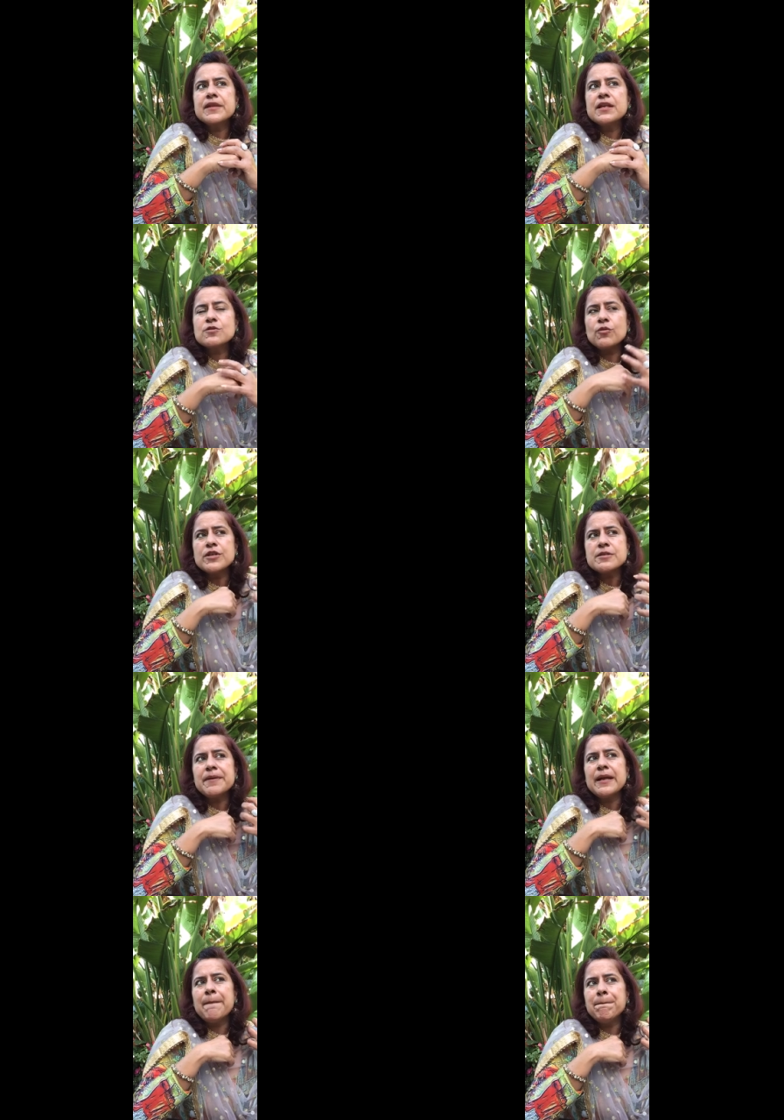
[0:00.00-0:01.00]
It's going to
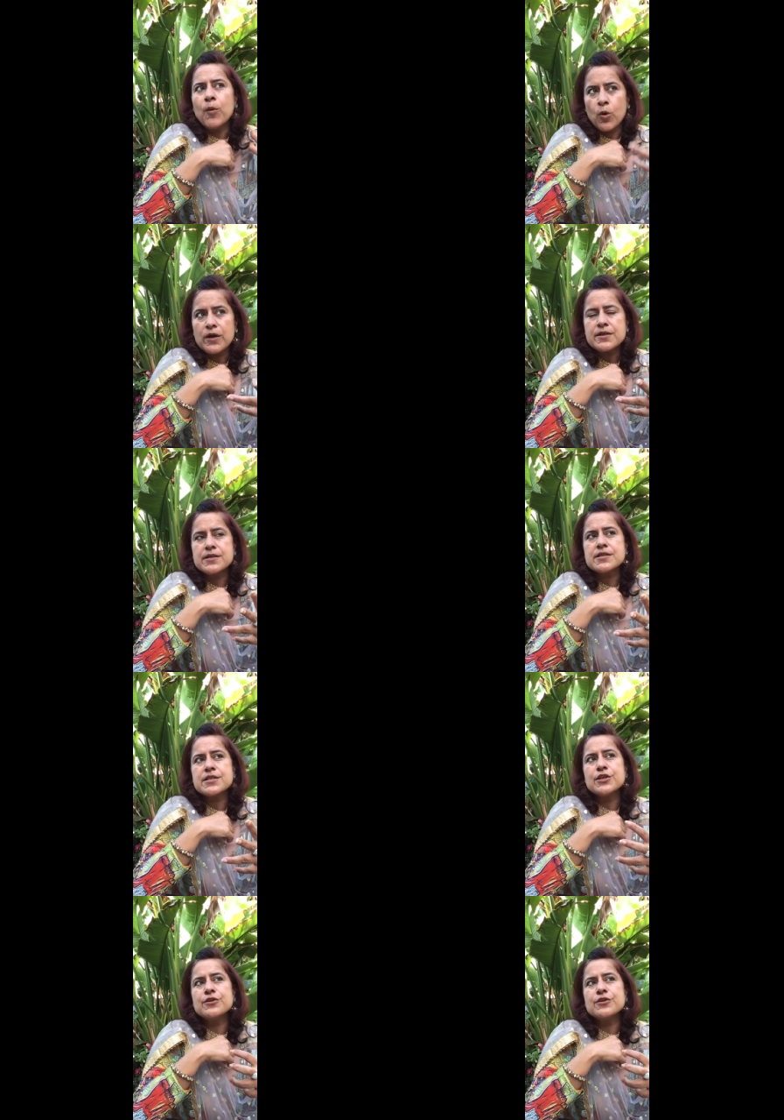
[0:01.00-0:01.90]
be important